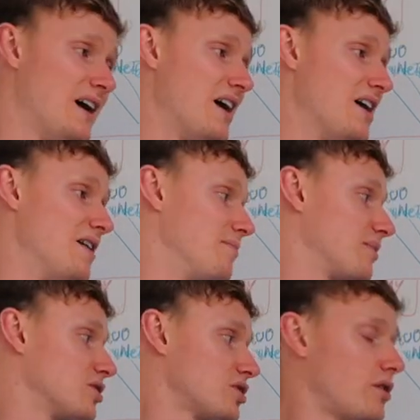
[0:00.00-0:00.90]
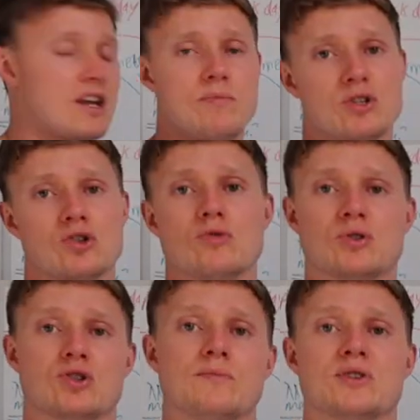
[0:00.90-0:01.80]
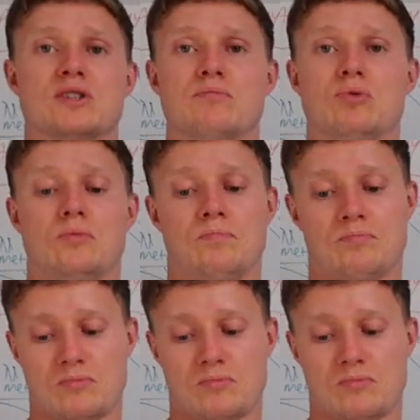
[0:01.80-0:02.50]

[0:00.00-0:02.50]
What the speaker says: because I'll keep it super, super simple.